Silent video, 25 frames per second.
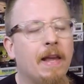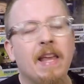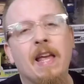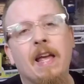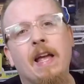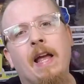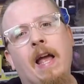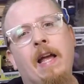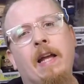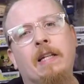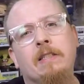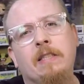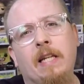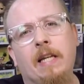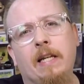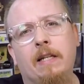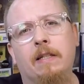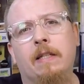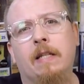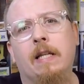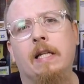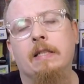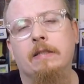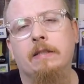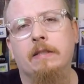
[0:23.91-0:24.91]
he actually had a
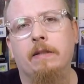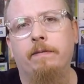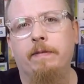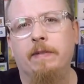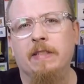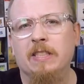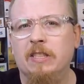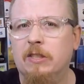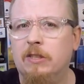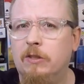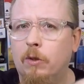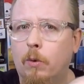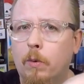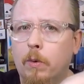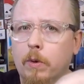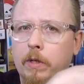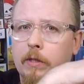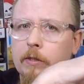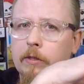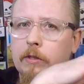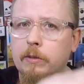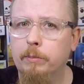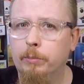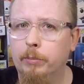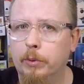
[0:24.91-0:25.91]
lot of stuff in
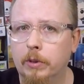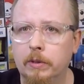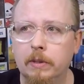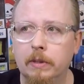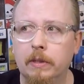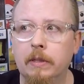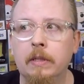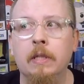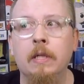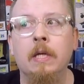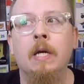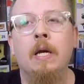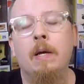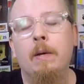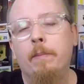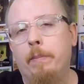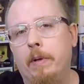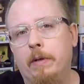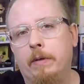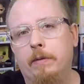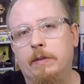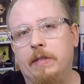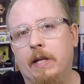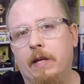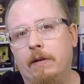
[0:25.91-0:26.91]
storage in Brooklyn, but
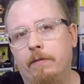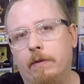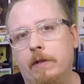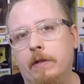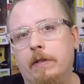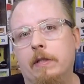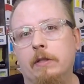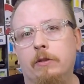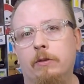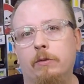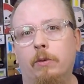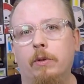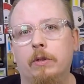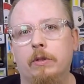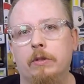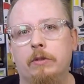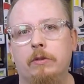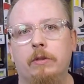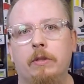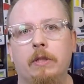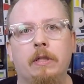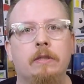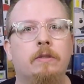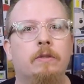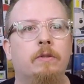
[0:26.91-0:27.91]
he was getting rid of the storage
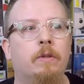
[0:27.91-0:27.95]
unit.